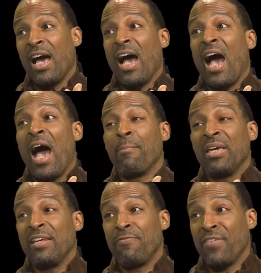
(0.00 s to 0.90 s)
how
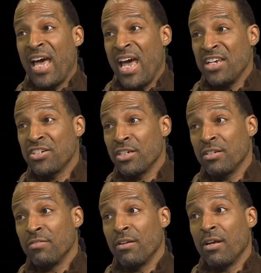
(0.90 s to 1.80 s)
many
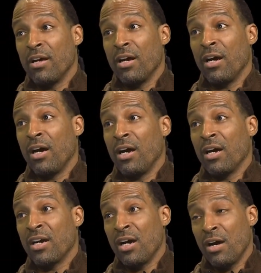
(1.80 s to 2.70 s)
fashion
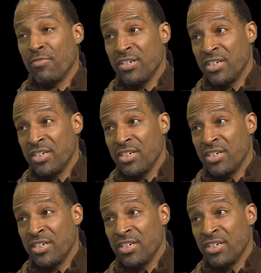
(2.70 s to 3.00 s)
covers